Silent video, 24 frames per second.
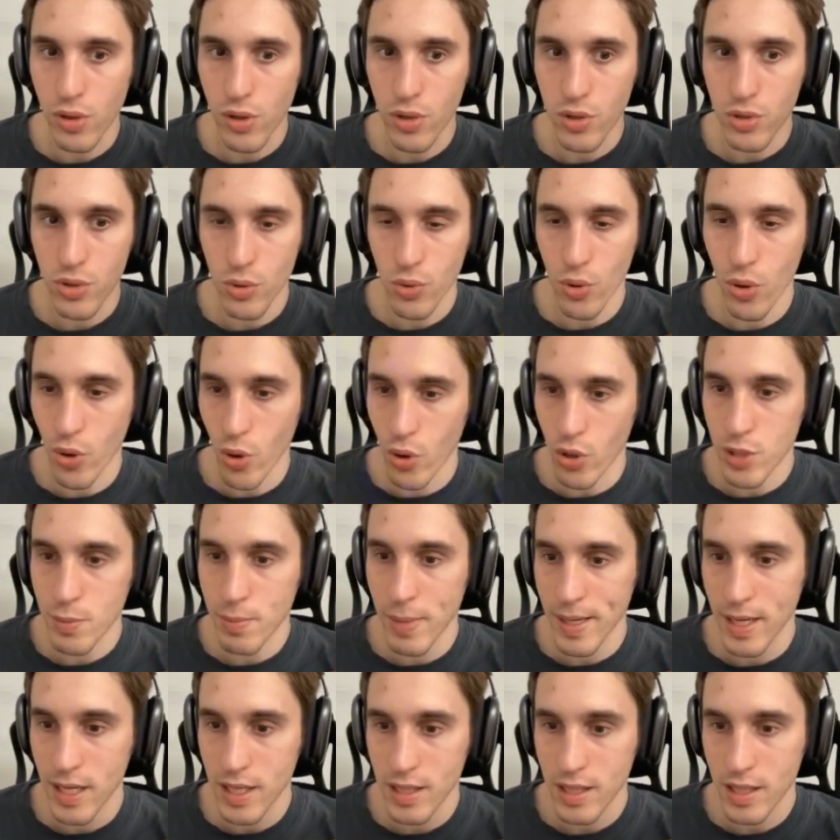So you're not
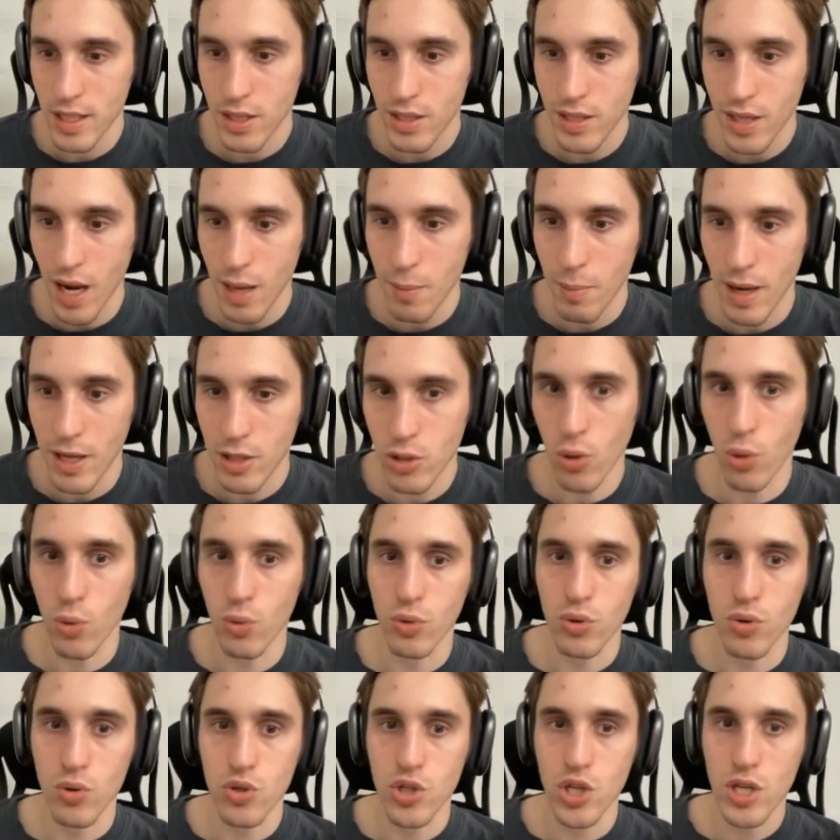spending time at all.
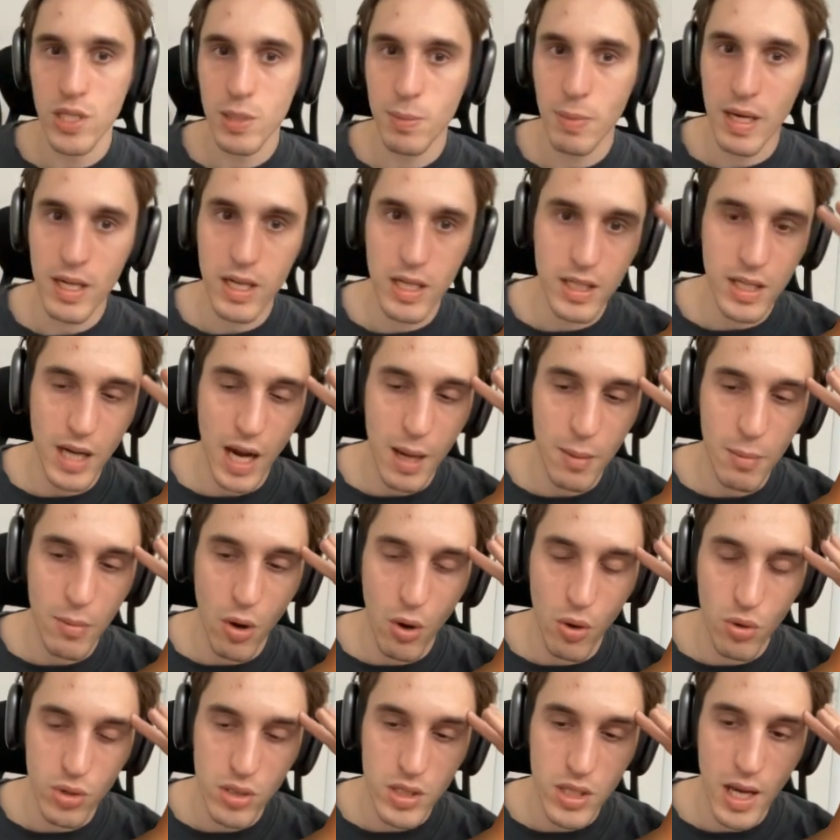You're just spending time
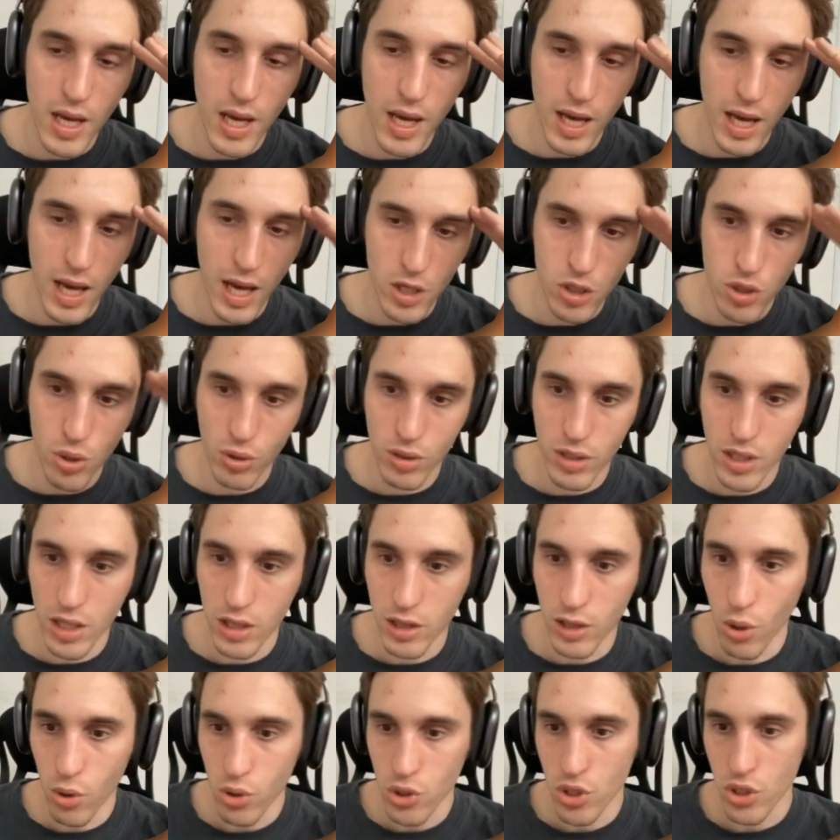on the actual
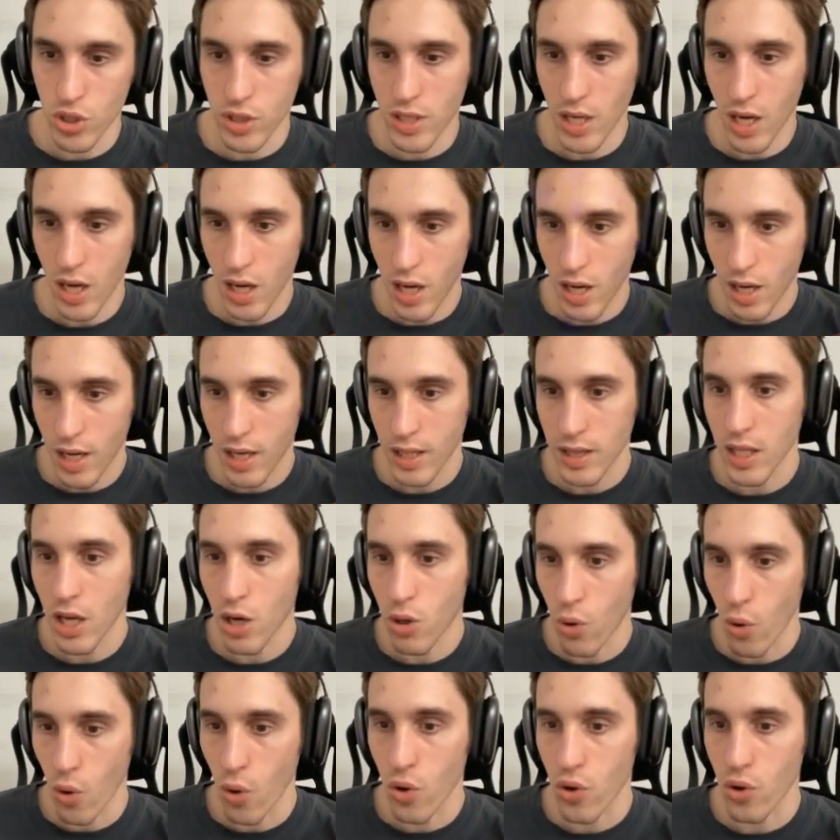the
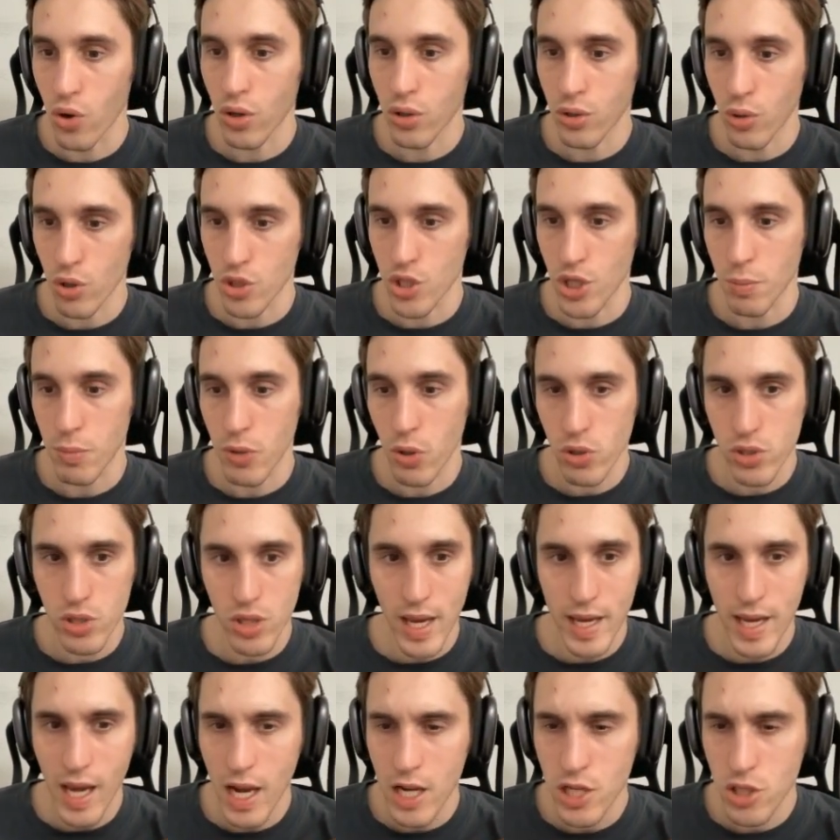core logic, because
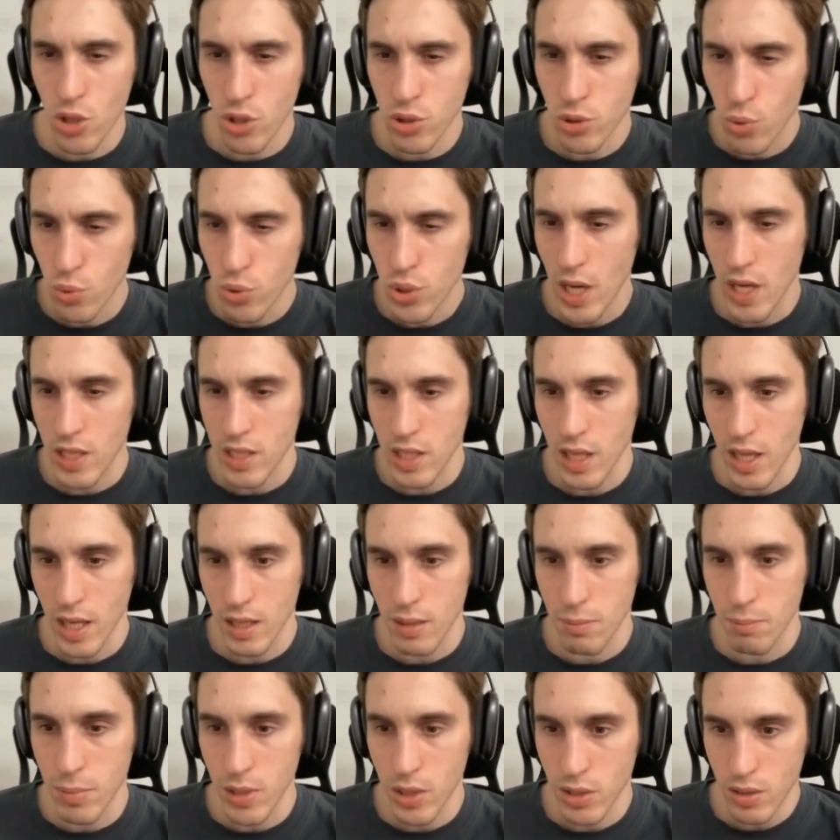AI is not good at like
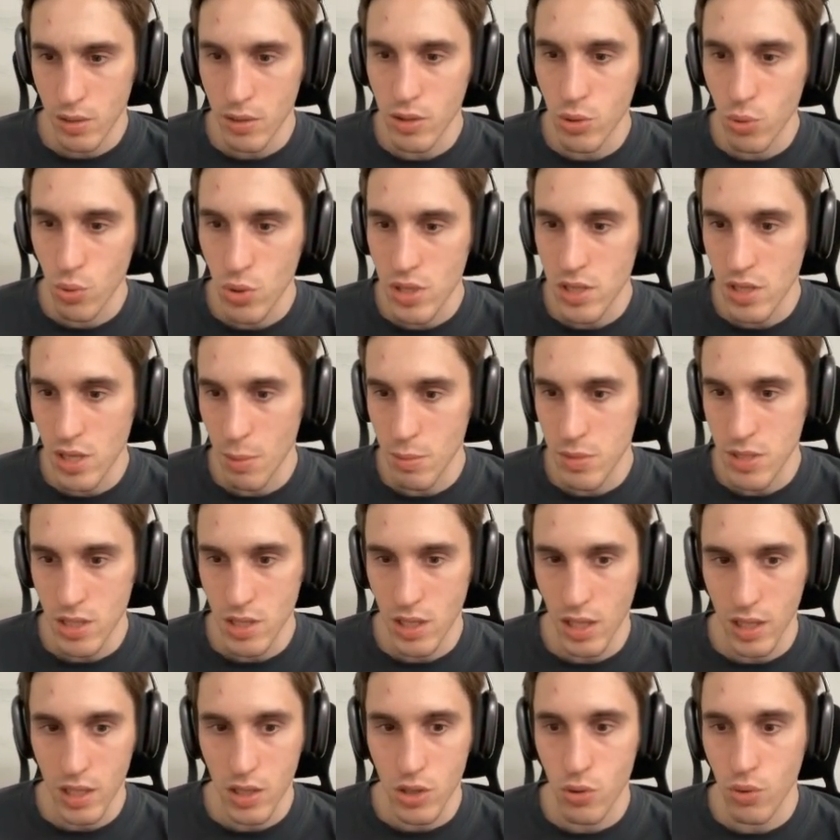doing something
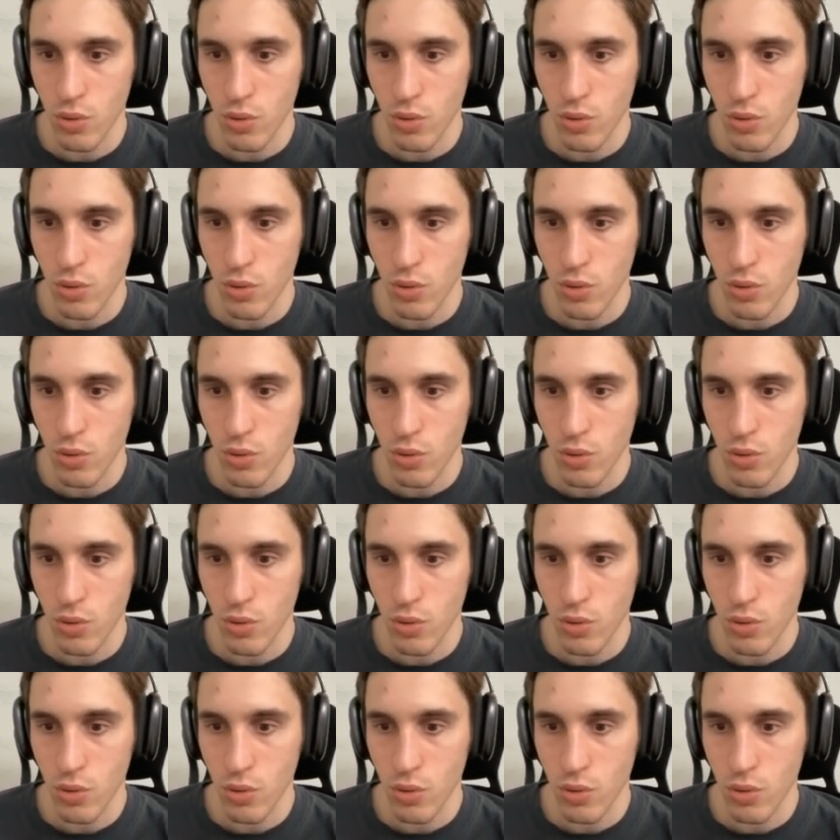like